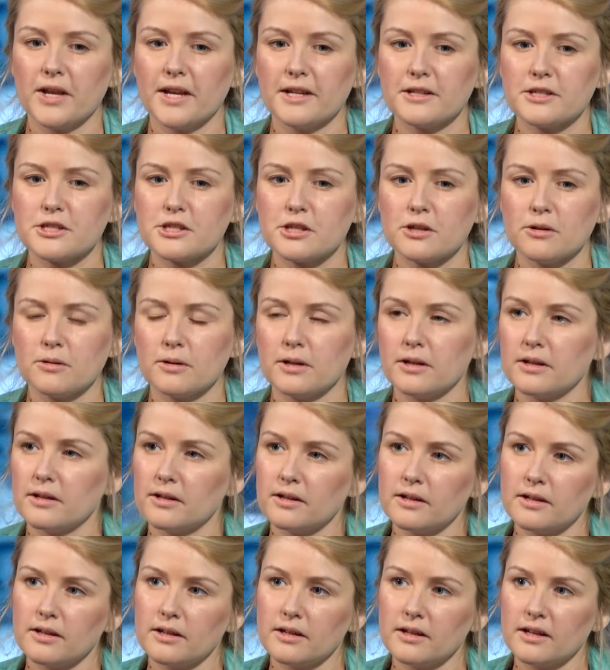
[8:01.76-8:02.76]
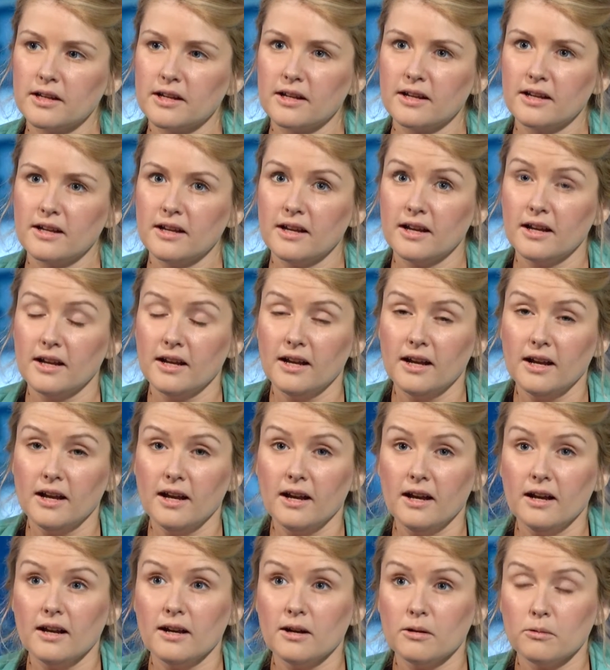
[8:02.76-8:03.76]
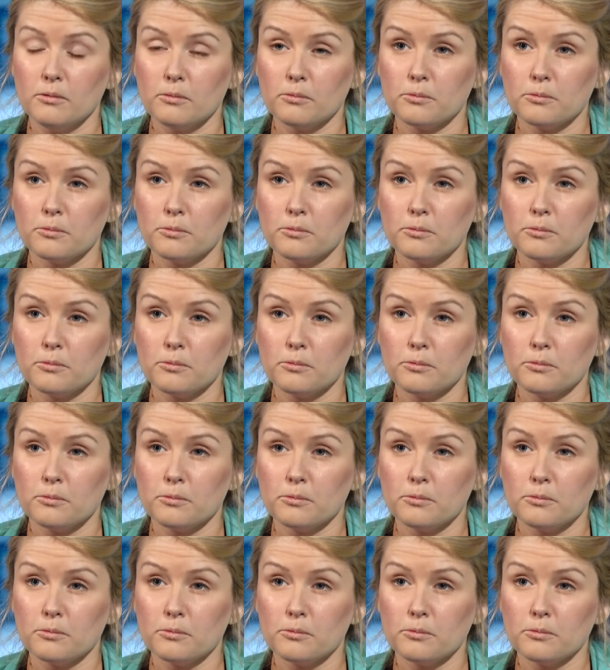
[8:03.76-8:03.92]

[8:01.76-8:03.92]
many people are we talking about worldwide?